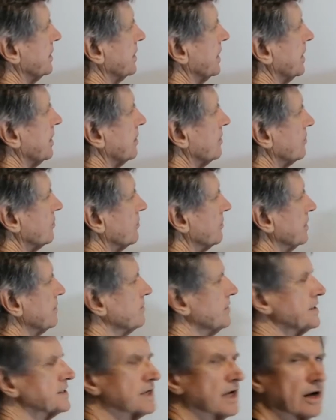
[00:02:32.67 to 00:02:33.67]
when
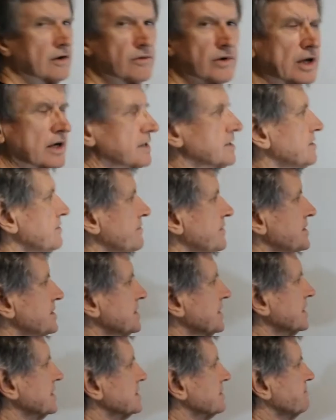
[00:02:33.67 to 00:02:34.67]
we say
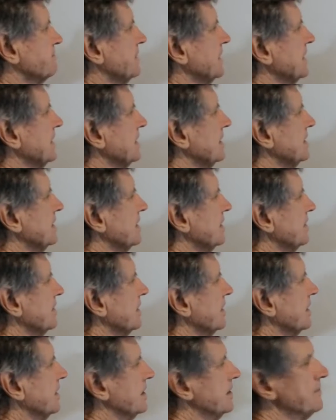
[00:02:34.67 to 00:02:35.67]
relativistic speed in
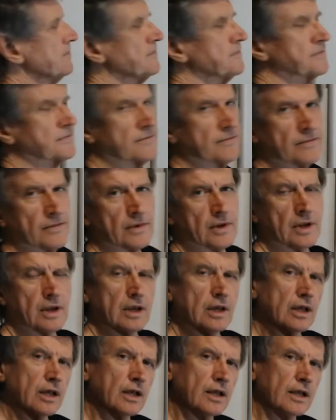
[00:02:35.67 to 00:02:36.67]
there,
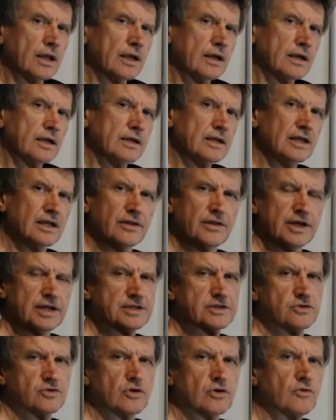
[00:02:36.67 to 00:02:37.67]
it's
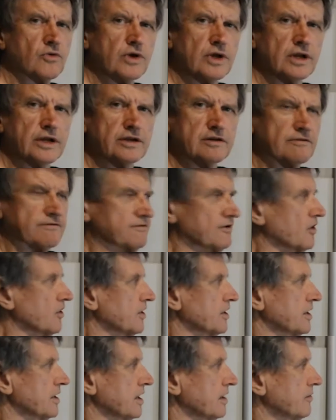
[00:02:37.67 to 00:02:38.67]
not really
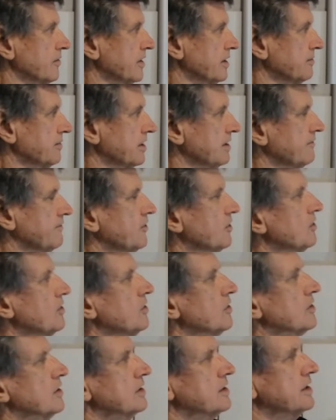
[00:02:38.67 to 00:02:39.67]
defined anywhere, but if you
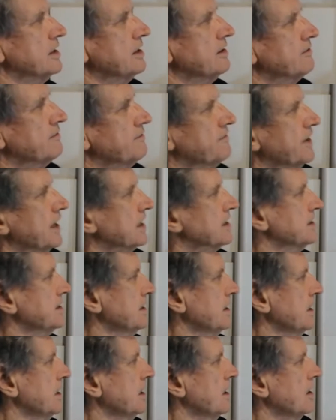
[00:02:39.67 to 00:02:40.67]
look at the effect
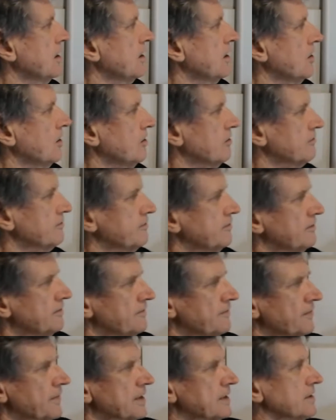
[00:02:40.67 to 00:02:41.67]
of
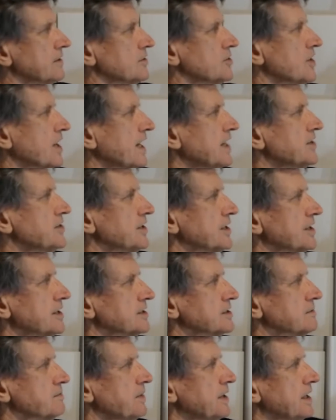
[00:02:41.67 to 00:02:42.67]
changing the
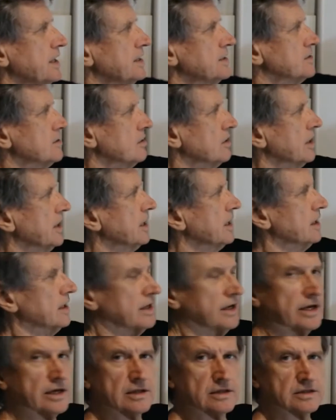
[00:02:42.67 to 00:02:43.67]
speeds on L and
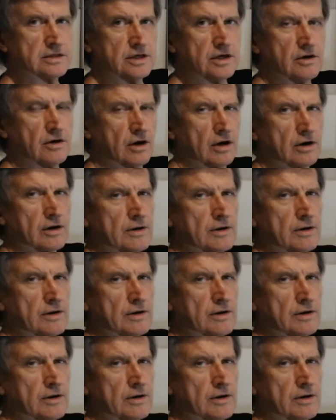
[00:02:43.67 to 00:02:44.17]
L0,